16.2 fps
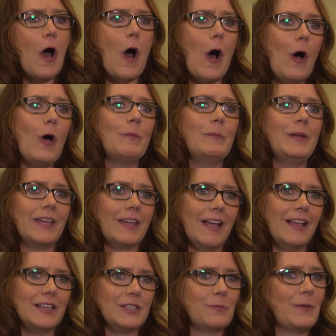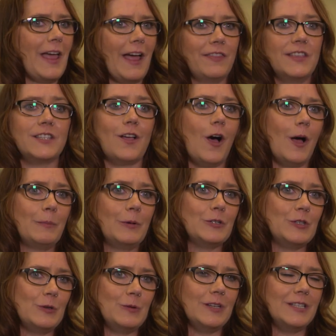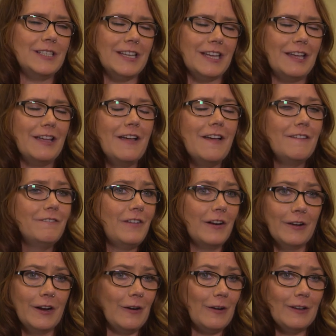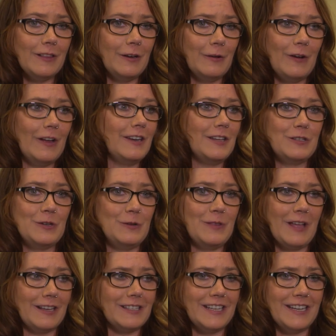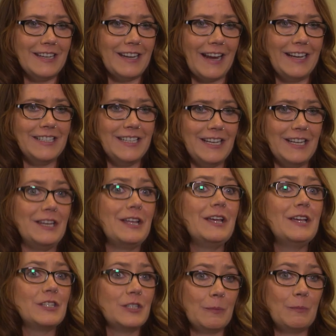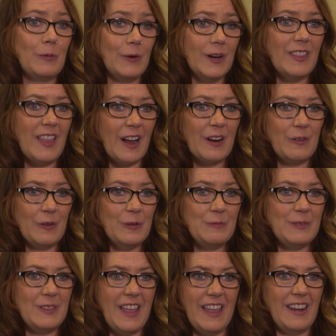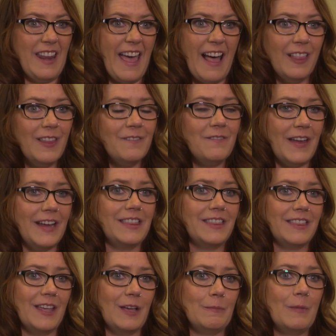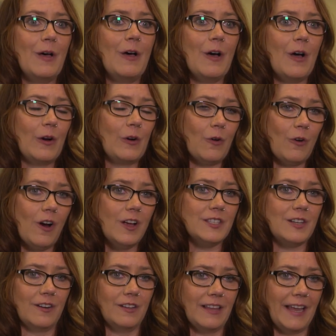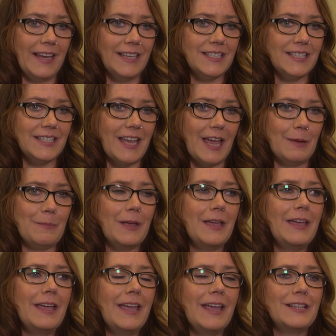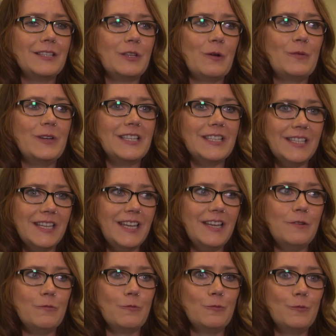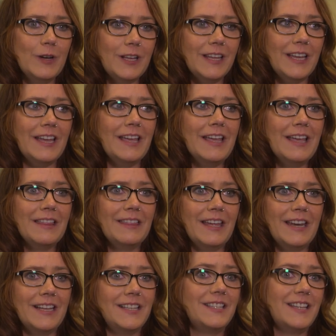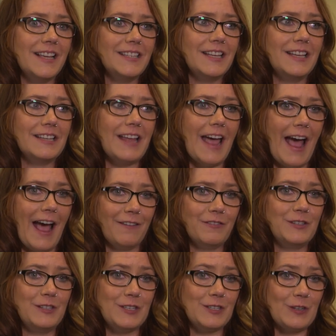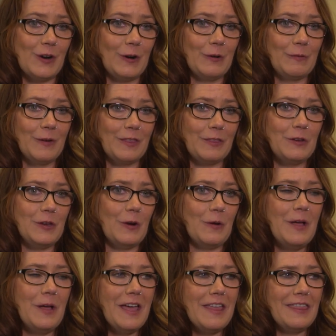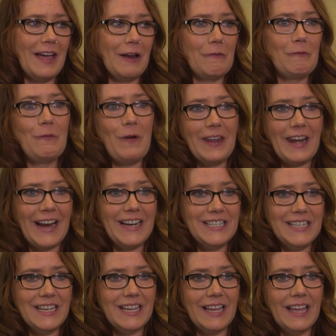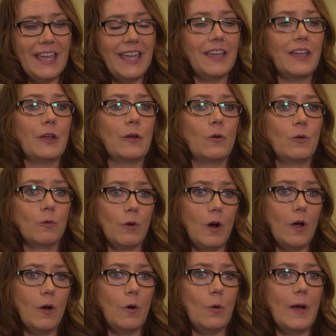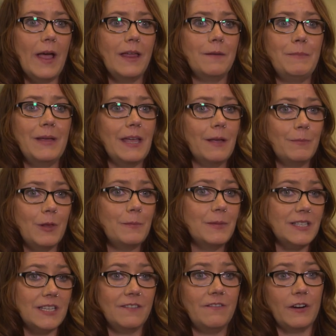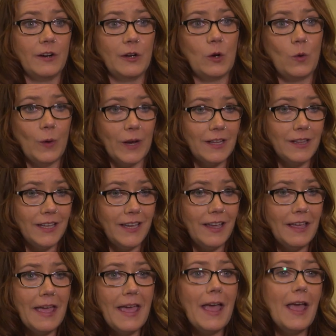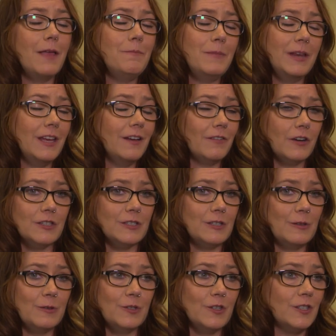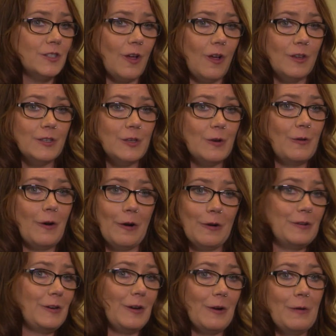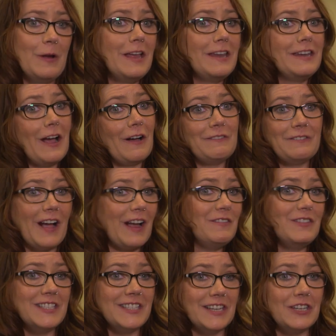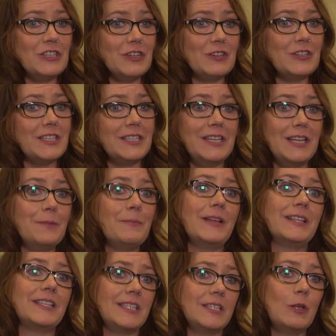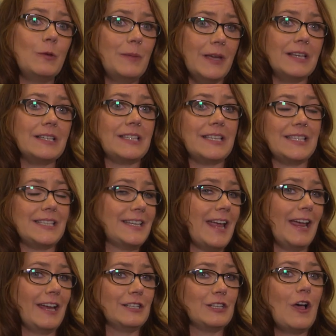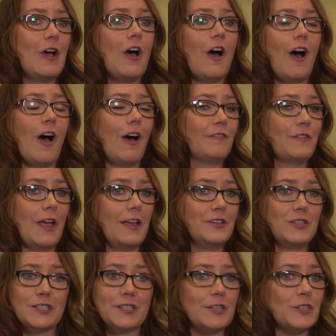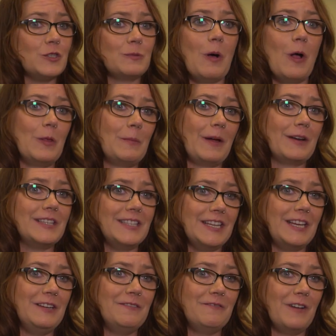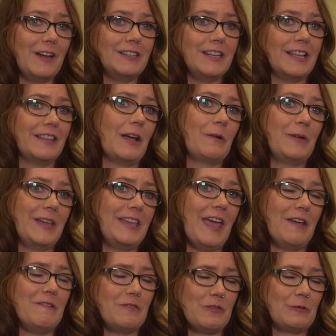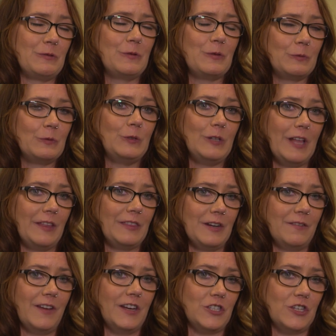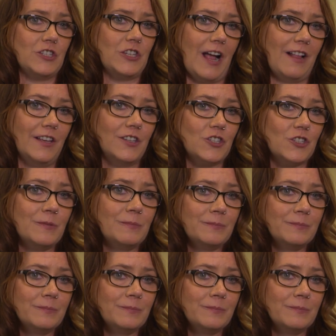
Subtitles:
all because we had this opportunity very early on in 2019 to bring that group and elevate them across our landscape. And so we see really that it doesn't have to start with, that one idea. It can grow and be implemented very quickly. And many of our solutions also are, now 5 and 6 years deep and still being sustained off just a small amount of seed funding that we gave through the Rural Health Innovation Challenge.